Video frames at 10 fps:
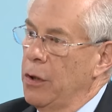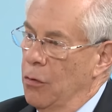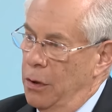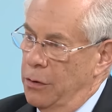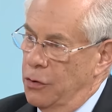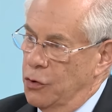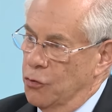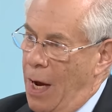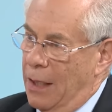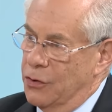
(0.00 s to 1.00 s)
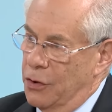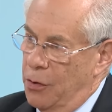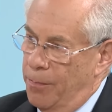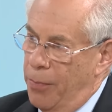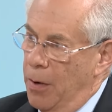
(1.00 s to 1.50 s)
you're under stress and
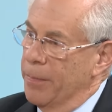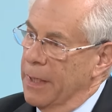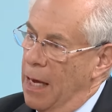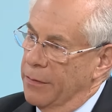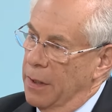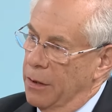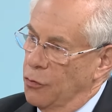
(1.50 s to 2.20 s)
you're pumping out that